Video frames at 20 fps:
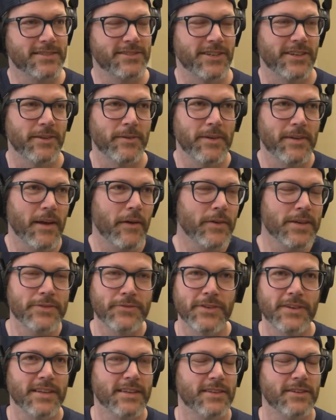other. I, and I always
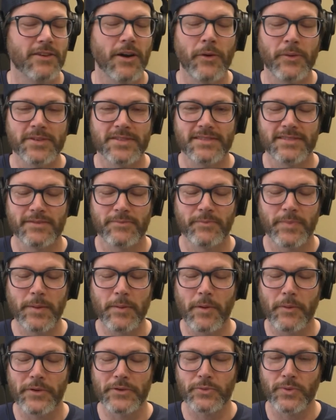feel like they're always
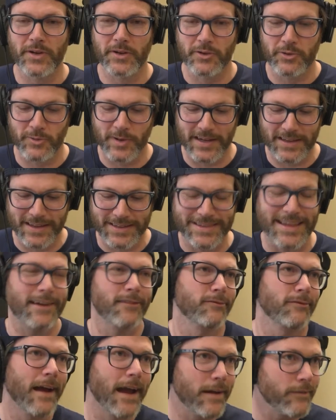people always want to create like that
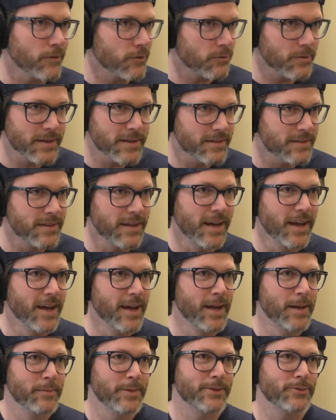rivalry. I
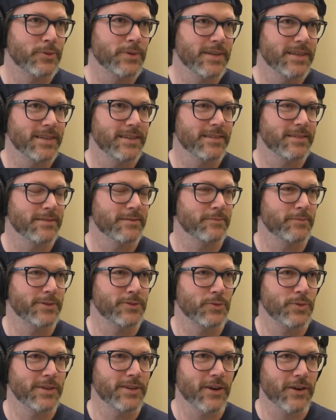know between
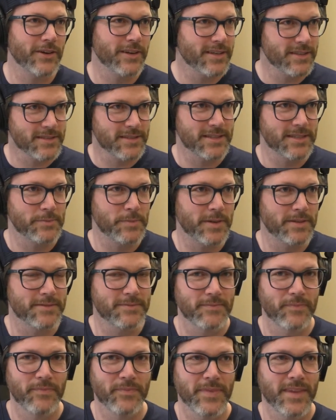between artists. It's a real
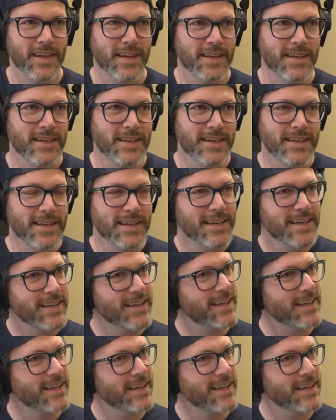silly industry to do that